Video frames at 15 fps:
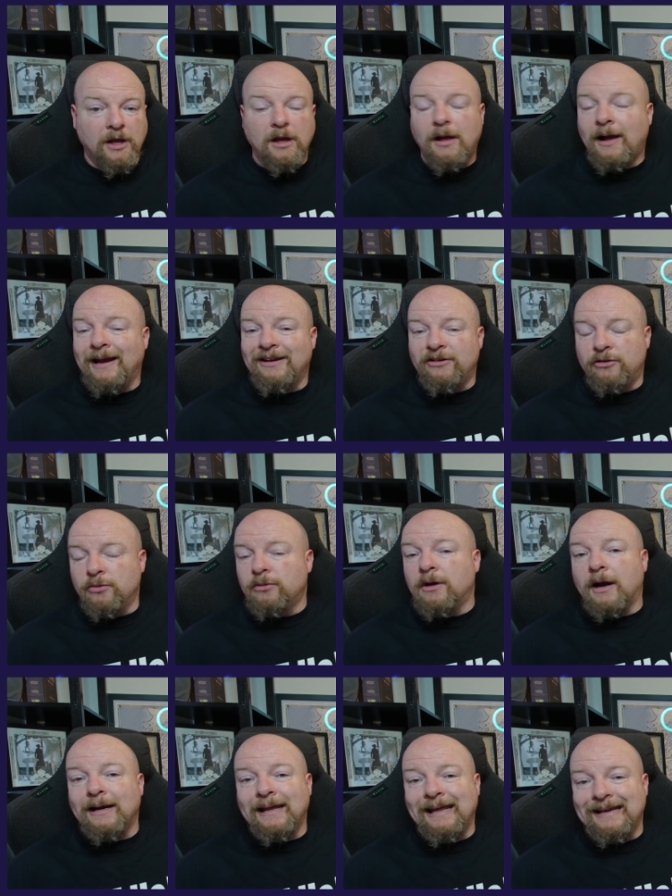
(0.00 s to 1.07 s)
I do
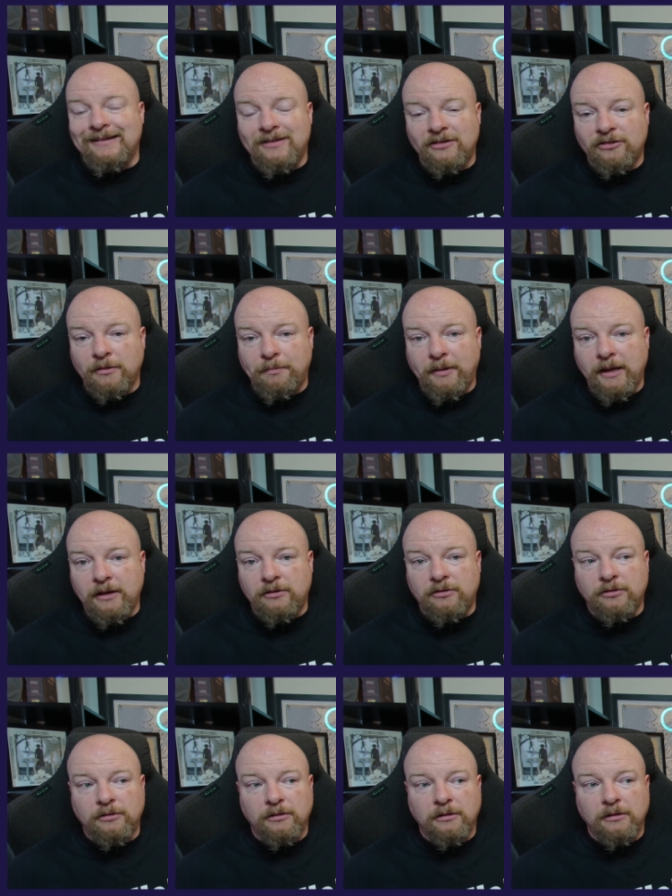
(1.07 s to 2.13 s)
not
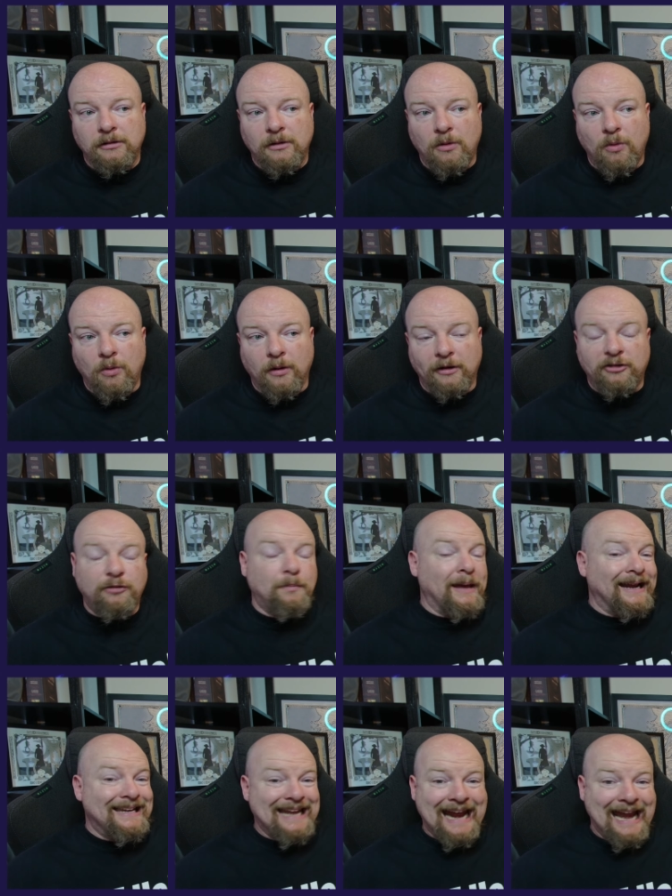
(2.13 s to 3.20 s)
anticipate or
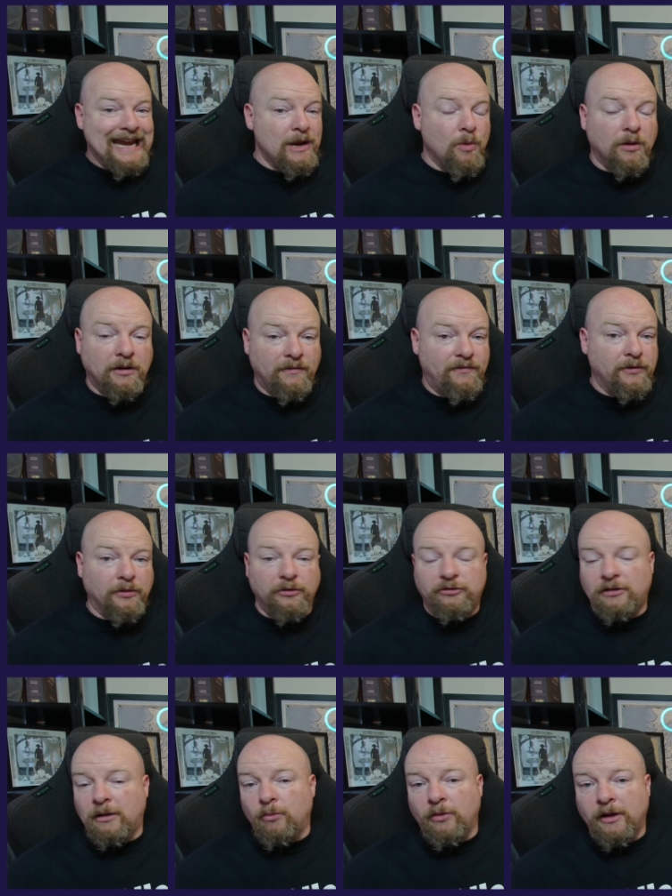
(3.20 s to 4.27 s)
expect anyone to feel the
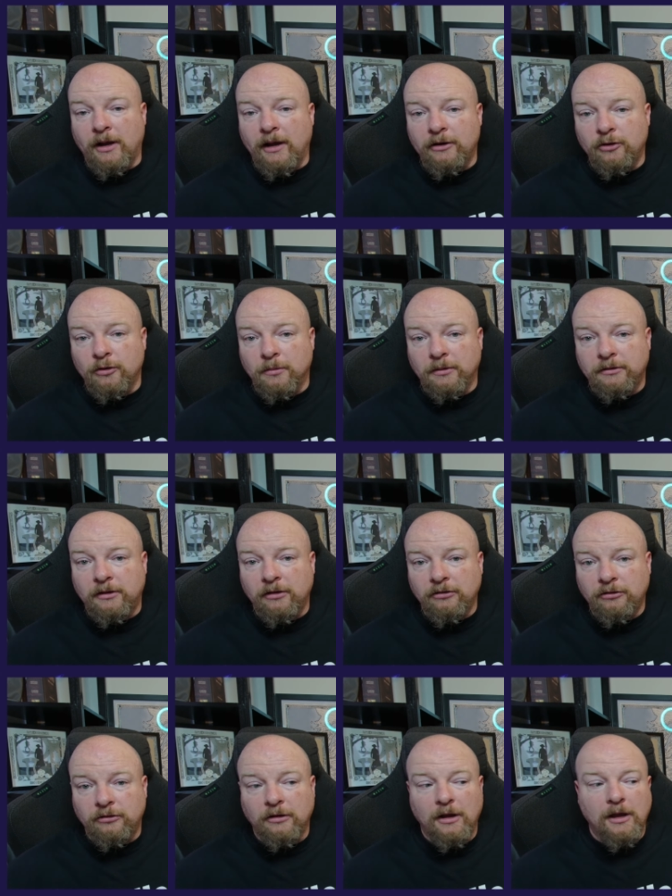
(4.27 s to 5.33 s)
same way I do about
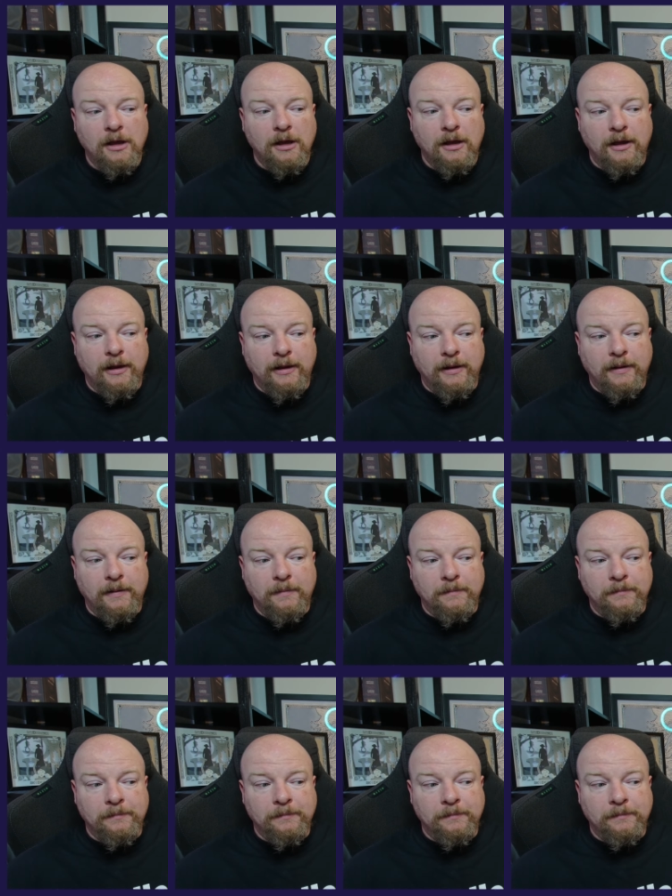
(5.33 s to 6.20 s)
this. Um,